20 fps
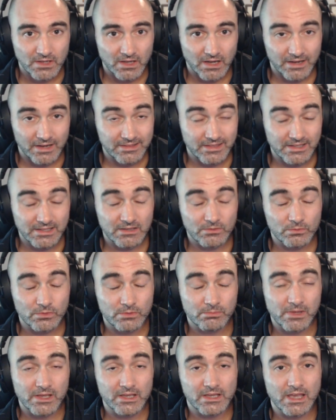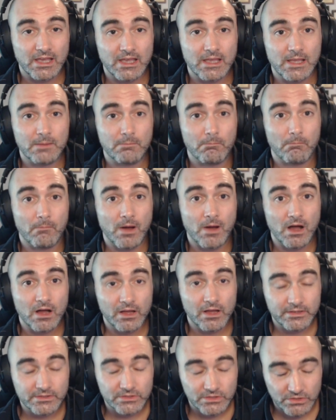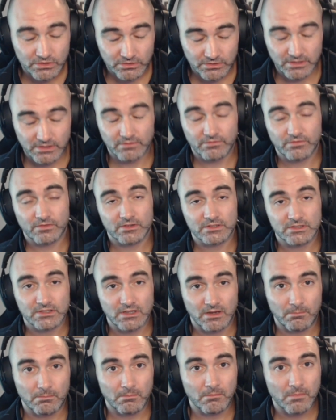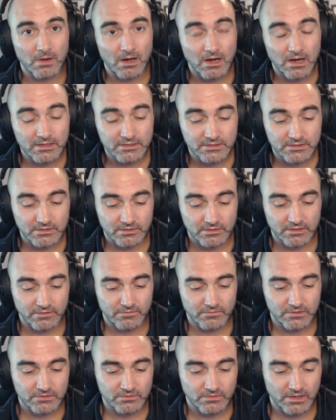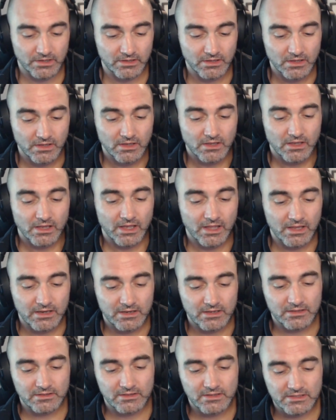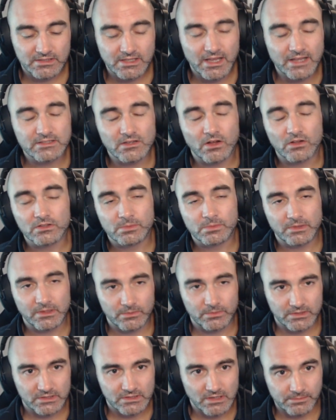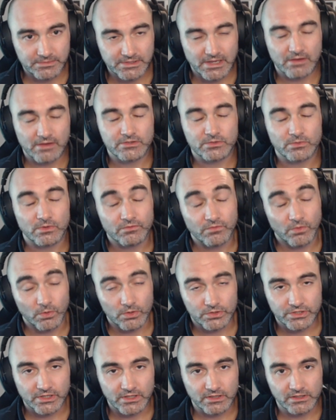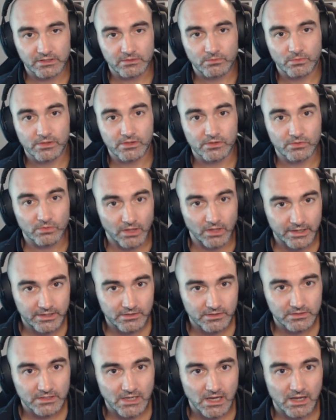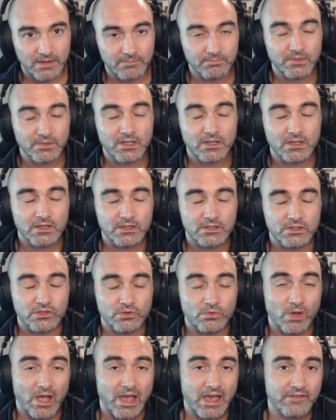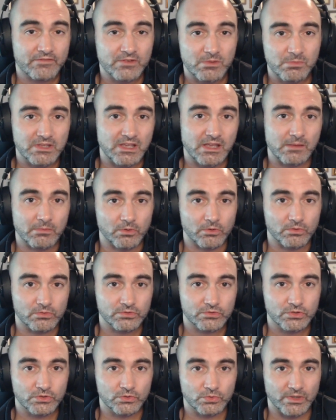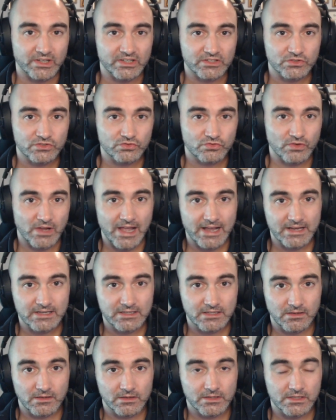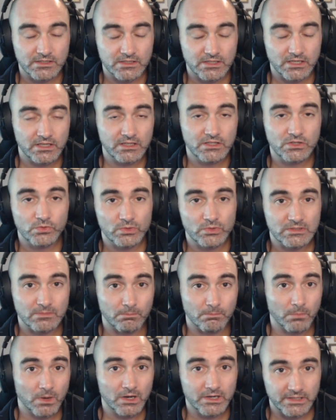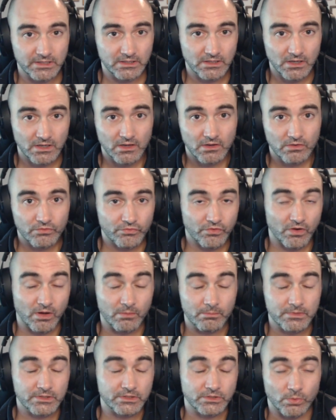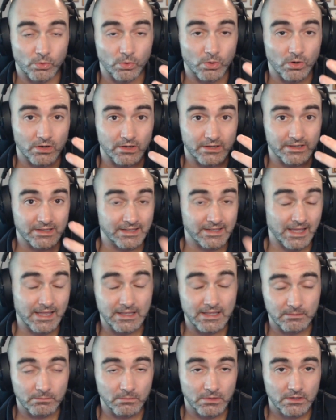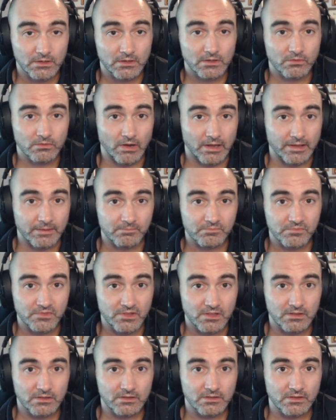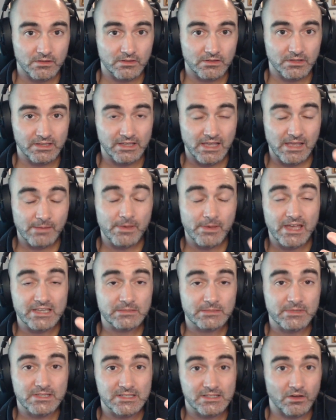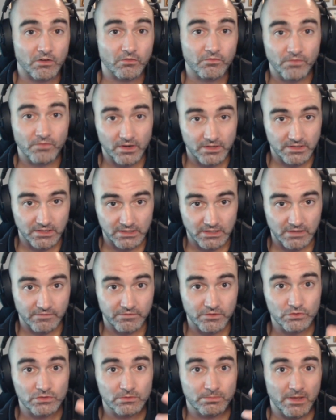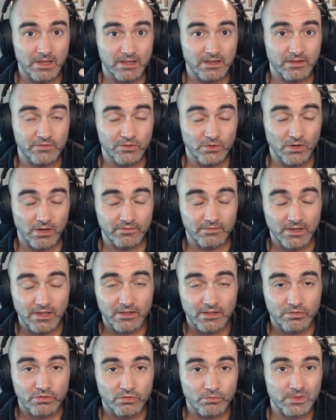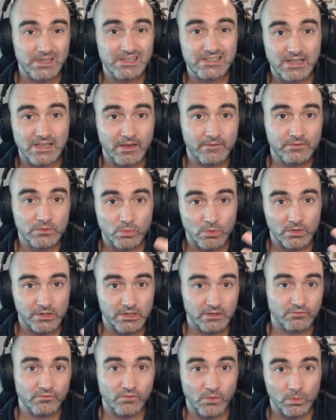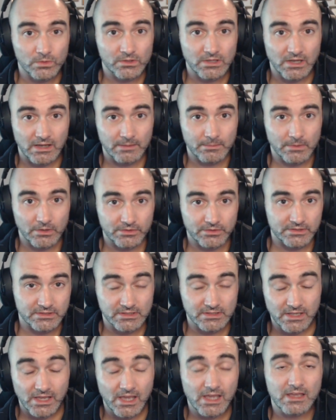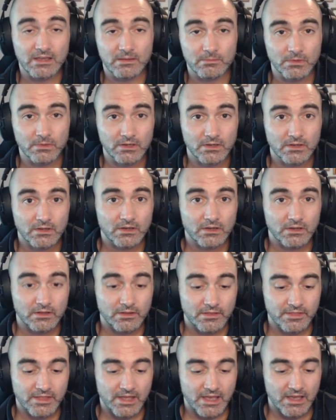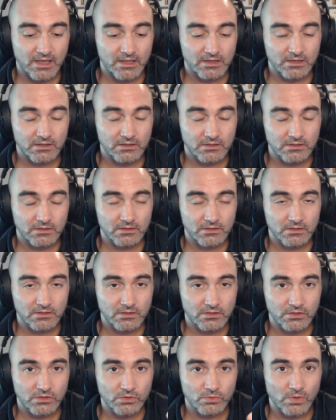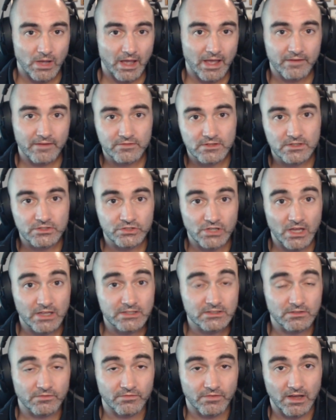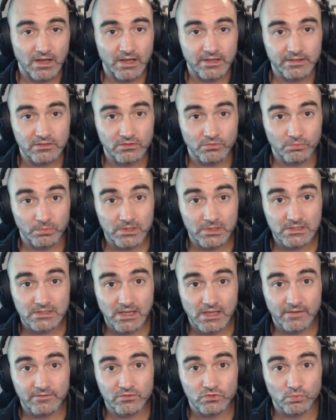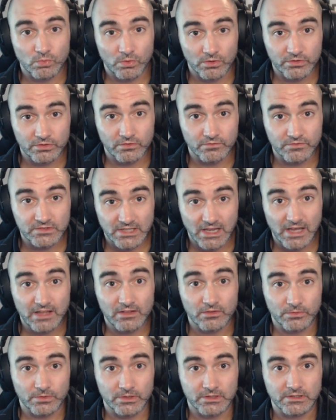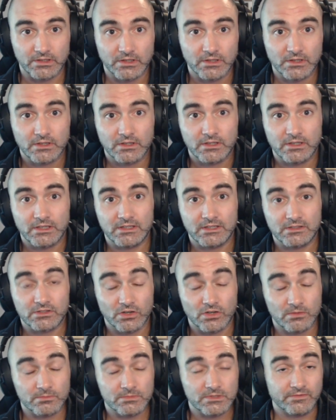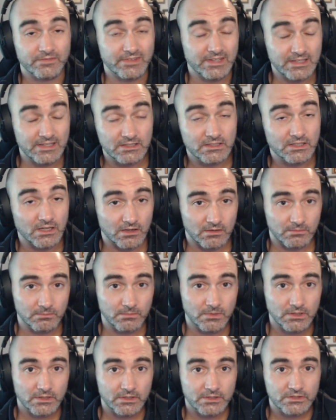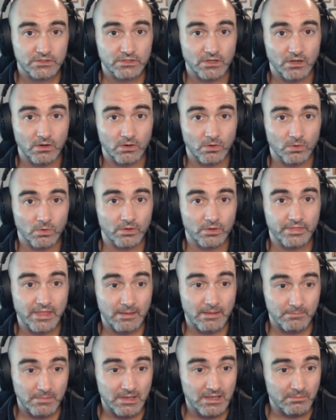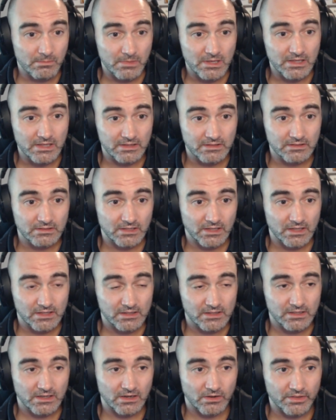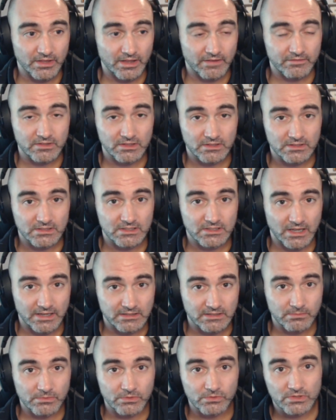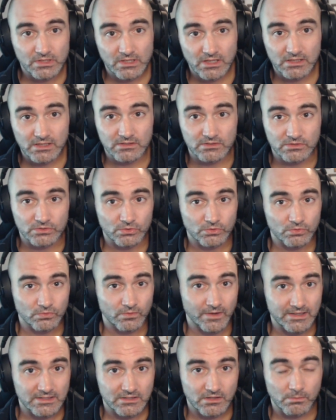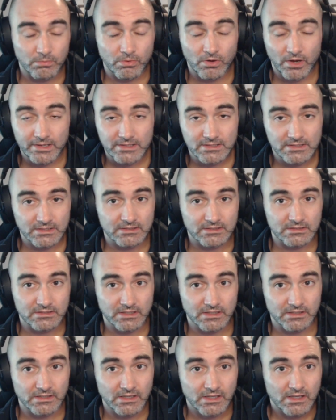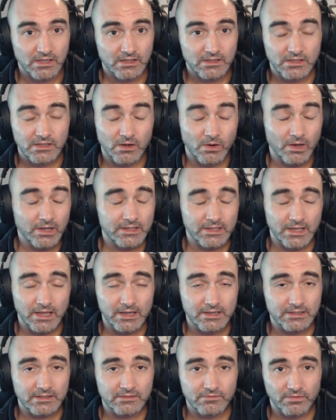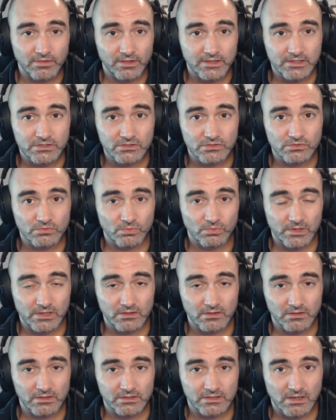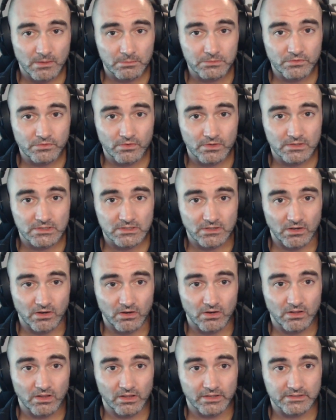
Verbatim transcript: I think it would make a monster difference, a monster difference, right? And because that's ultimately what this comes down to, unfortunately. Whether you like it or not, you have to be able to extract continuous money from your game, right? It, it, the game has to be self-funding. If you spend, if you have three devs working full time on this game, then you have to justify three devs worth of salary in terms of income. So that may mean that, you know, they have to design some new skins or raise their prices. And, you know, I get it. Inflation's real. It comes for us all.